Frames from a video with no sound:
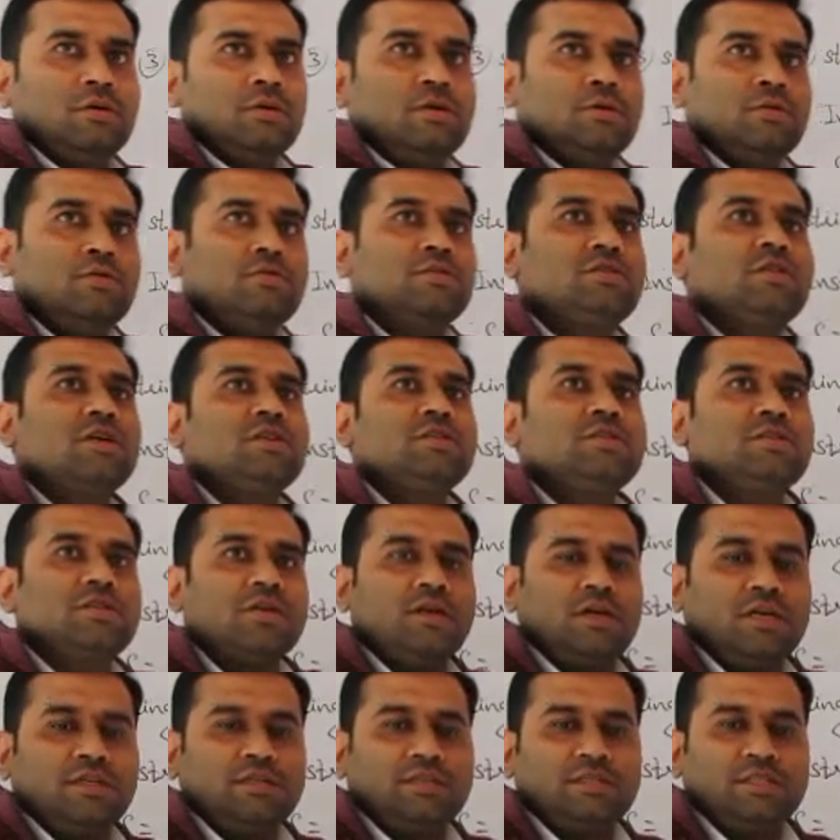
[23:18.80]
to the
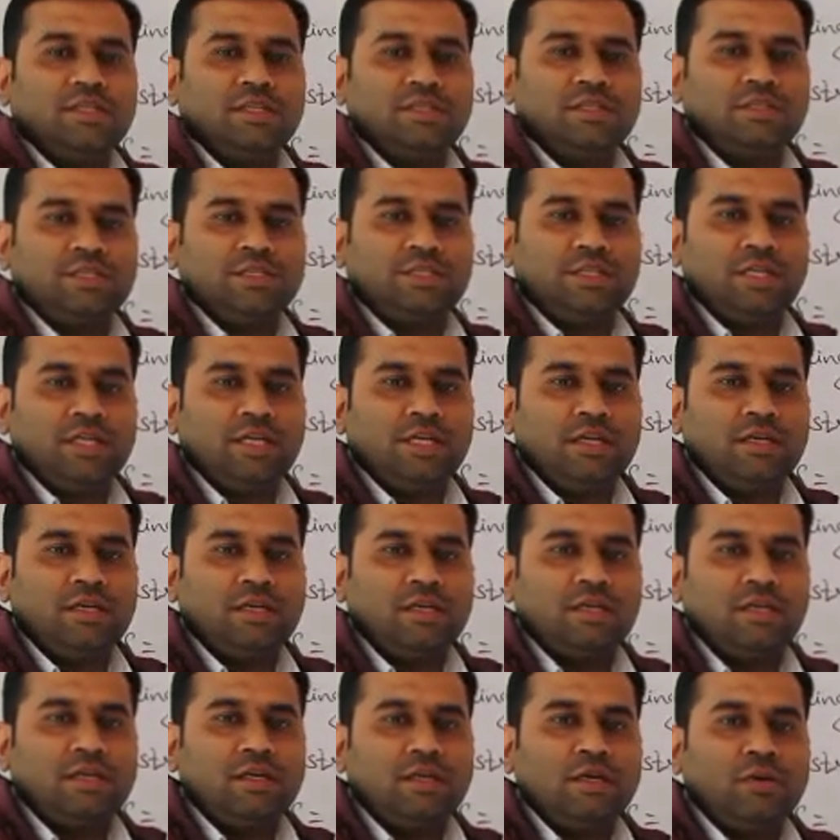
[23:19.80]
search the
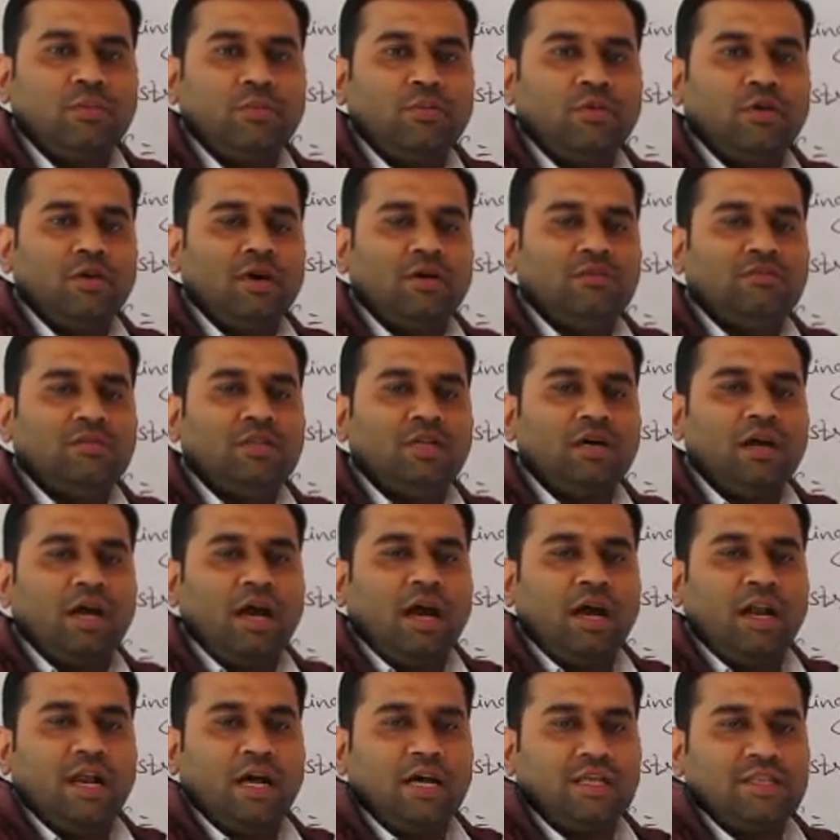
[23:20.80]
string from the
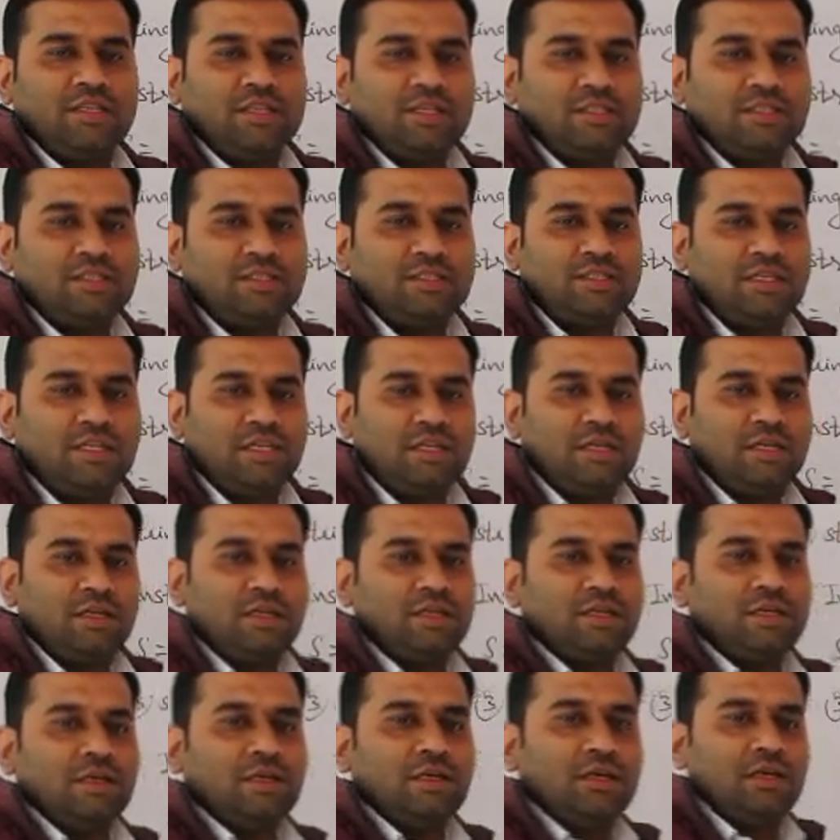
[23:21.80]
another string.
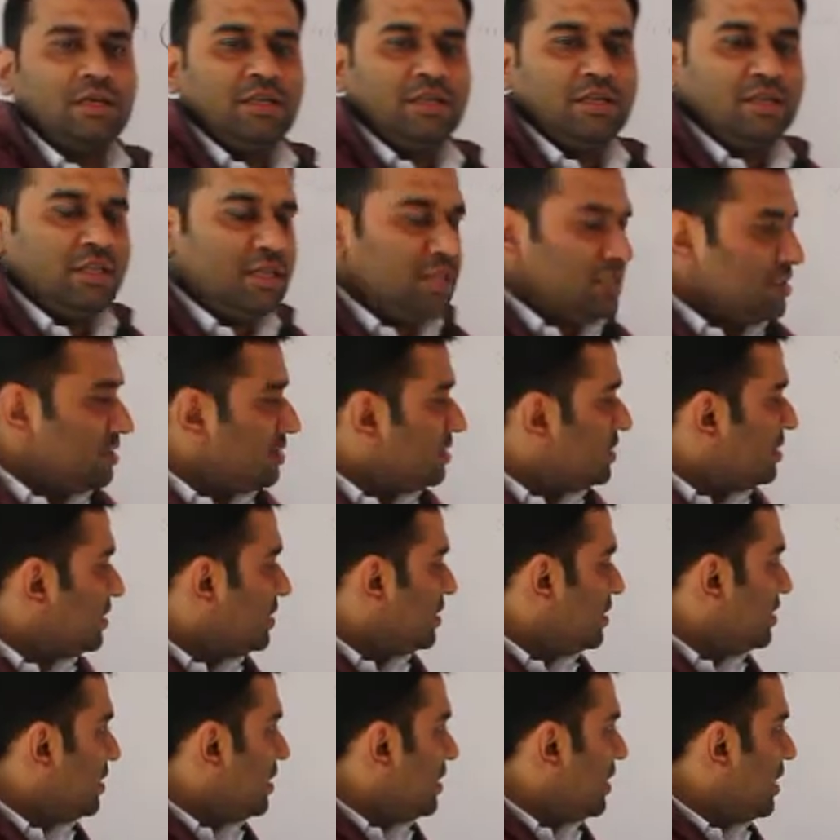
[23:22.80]
This
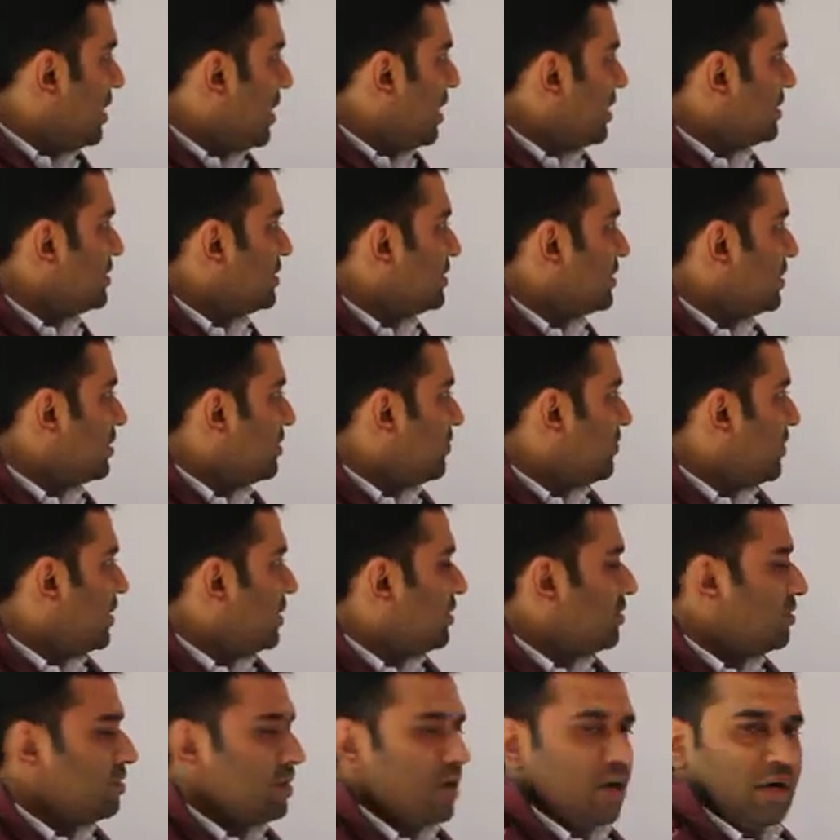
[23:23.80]
S equal
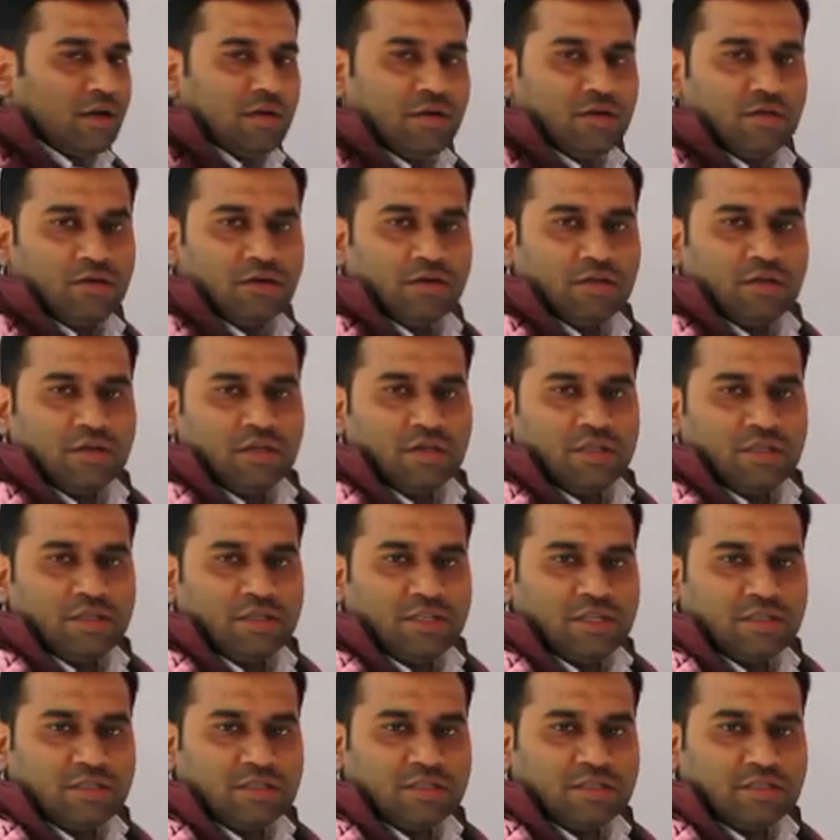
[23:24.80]
to hello,
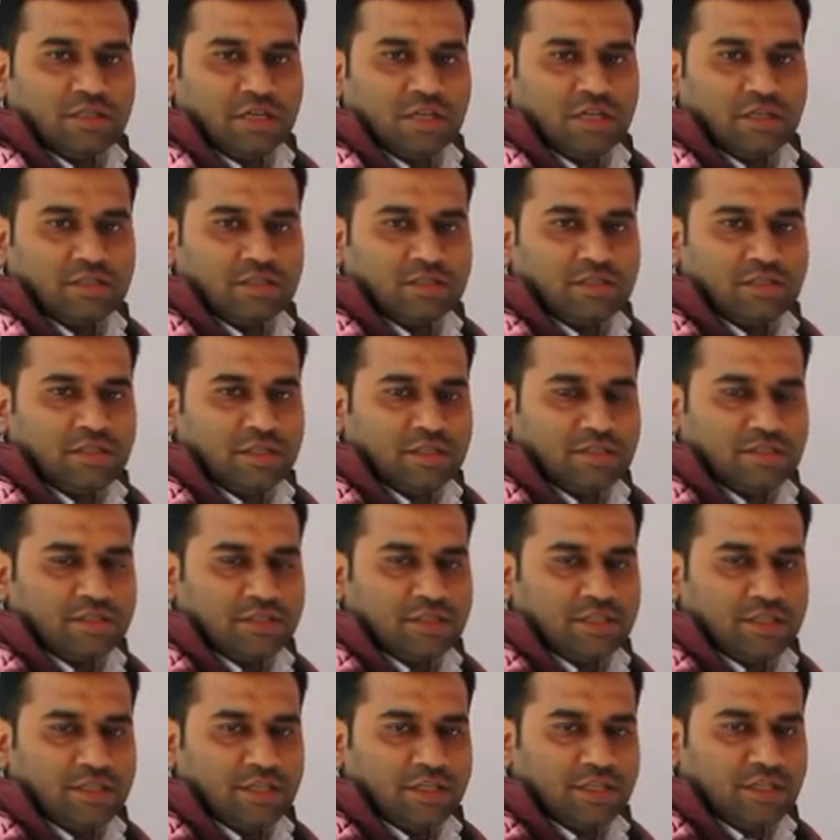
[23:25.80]
this search the
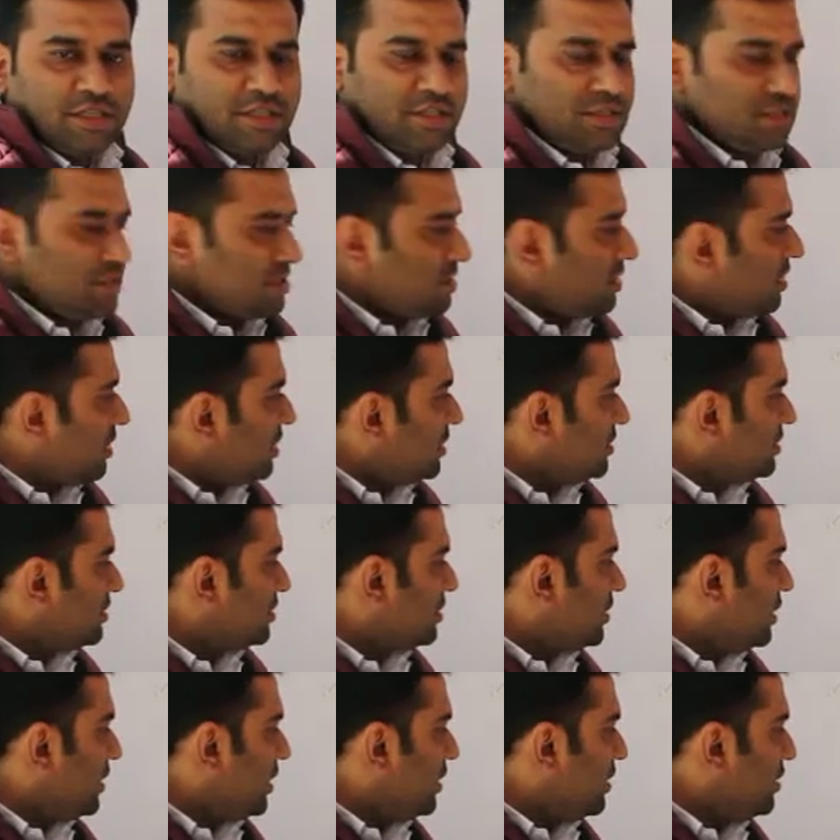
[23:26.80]
string is
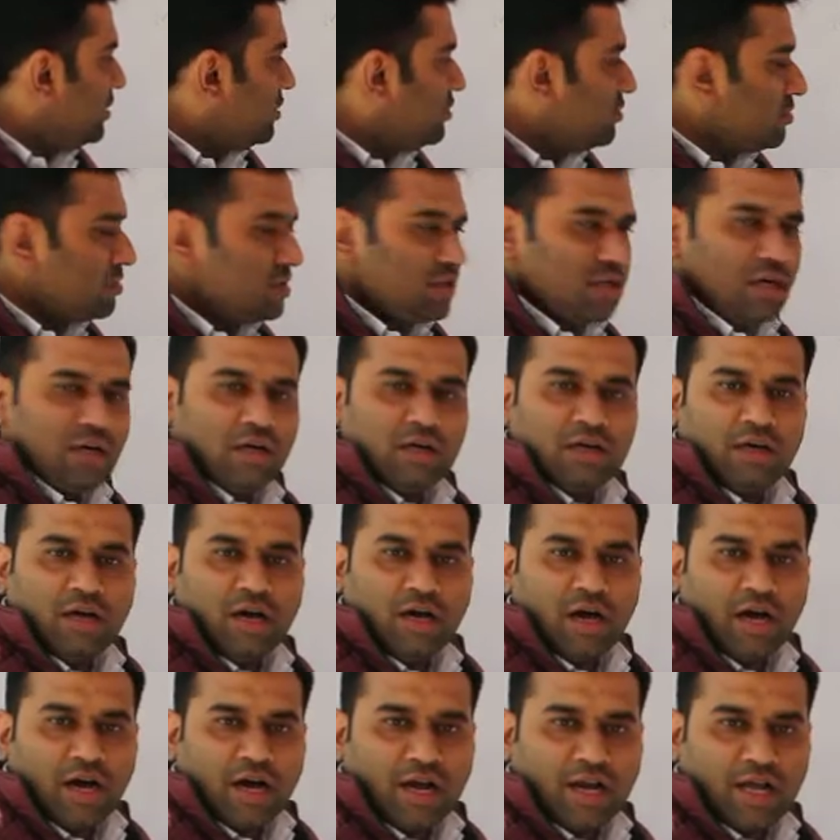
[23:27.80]
searched into the
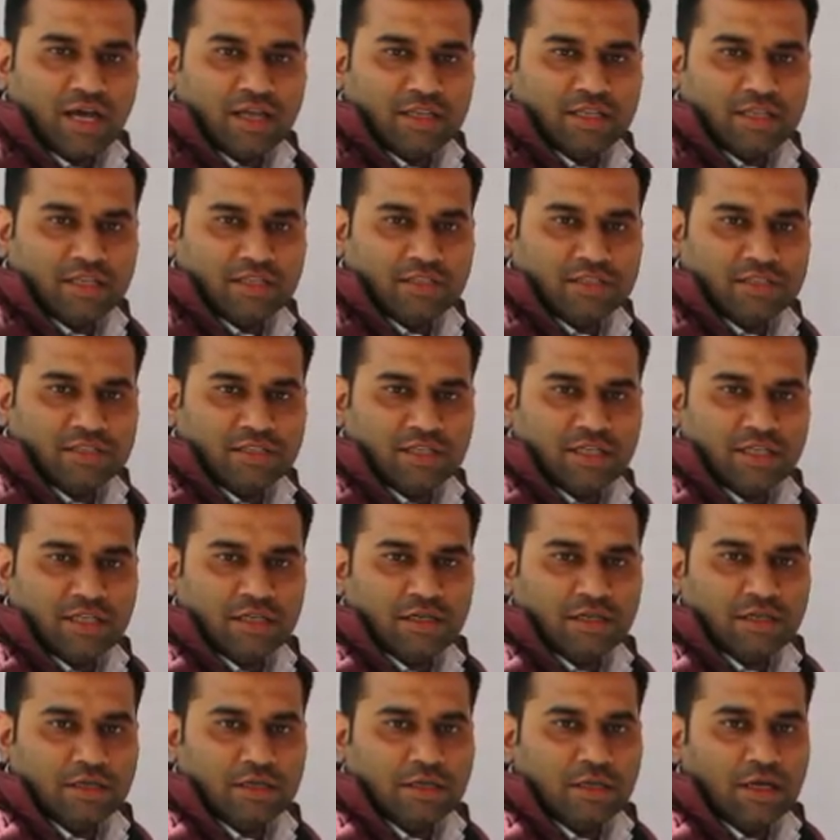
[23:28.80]
another
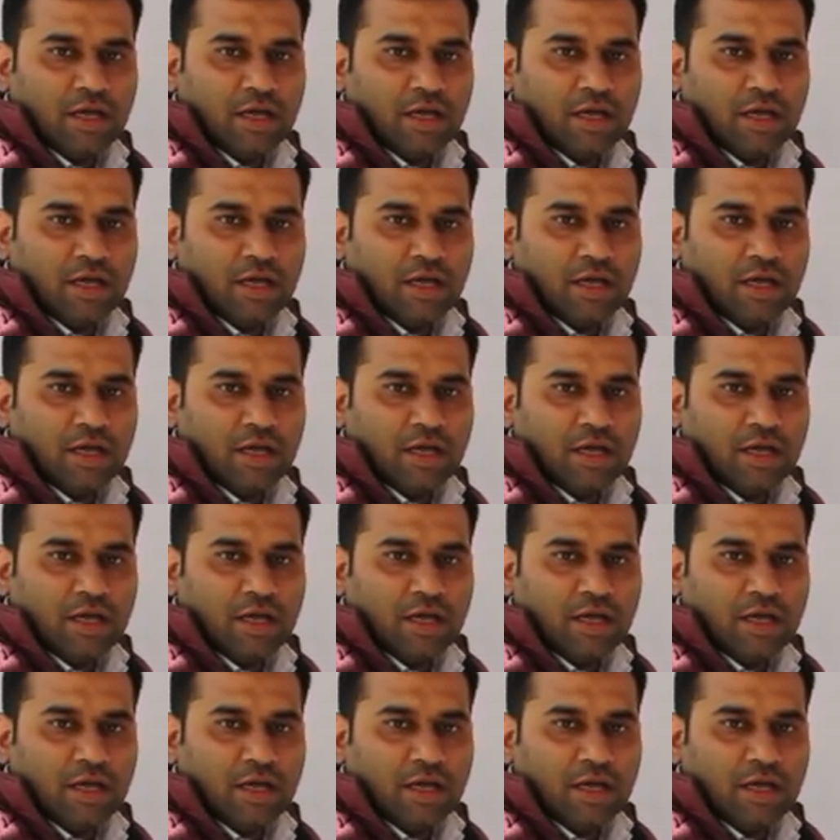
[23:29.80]
string,